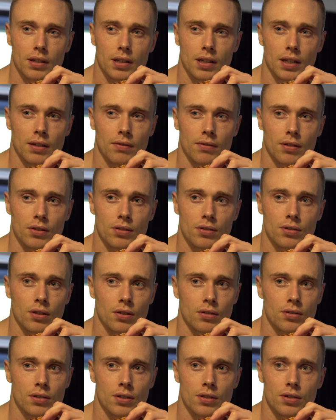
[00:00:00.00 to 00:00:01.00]
give the
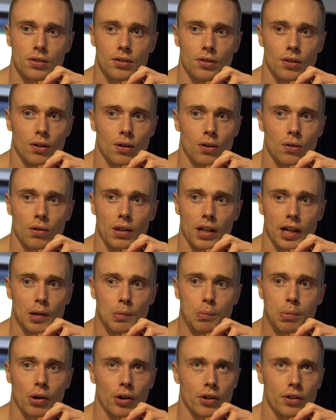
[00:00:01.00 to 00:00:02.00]
judges no like
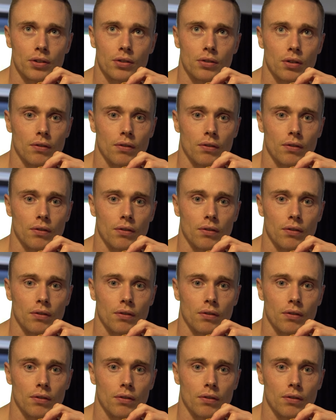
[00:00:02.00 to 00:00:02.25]
point